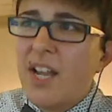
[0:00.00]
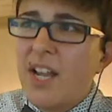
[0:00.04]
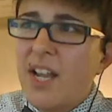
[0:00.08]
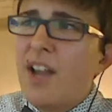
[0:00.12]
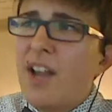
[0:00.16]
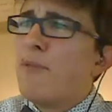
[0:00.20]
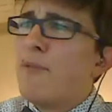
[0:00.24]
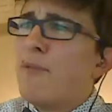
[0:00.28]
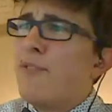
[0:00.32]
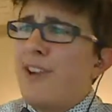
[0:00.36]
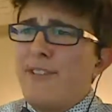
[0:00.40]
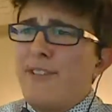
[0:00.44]

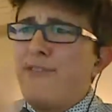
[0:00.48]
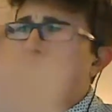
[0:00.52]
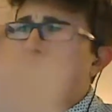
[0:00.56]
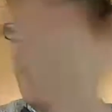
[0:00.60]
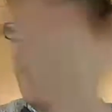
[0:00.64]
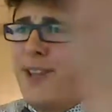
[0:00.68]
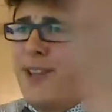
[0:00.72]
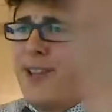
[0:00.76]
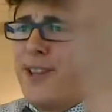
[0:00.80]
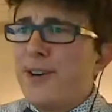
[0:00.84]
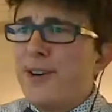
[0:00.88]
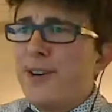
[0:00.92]
my
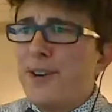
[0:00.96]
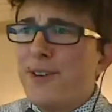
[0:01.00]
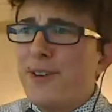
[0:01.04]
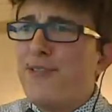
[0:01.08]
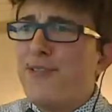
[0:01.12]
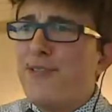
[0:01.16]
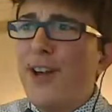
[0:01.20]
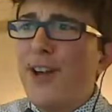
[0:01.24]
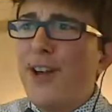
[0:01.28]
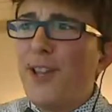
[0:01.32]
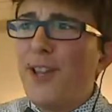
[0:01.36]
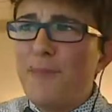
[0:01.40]
fellow
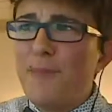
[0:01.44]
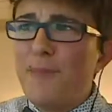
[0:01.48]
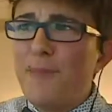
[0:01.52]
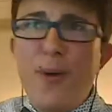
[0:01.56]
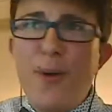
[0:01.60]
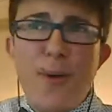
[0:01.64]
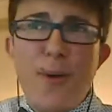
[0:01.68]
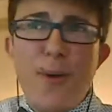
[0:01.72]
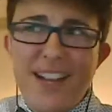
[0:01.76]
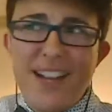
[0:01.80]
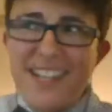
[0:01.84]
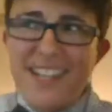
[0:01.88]

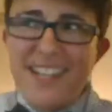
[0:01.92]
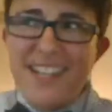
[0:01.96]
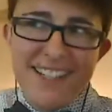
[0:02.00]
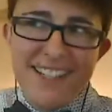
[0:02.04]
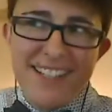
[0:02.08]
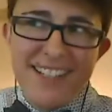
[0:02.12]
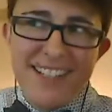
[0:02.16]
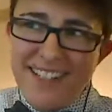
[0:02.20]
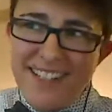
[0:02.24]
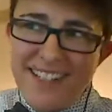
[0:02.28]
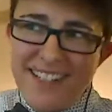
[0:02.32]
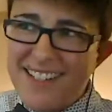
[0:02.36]

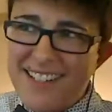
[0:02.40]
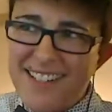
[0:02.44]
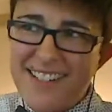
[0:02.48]
Milwaukeean and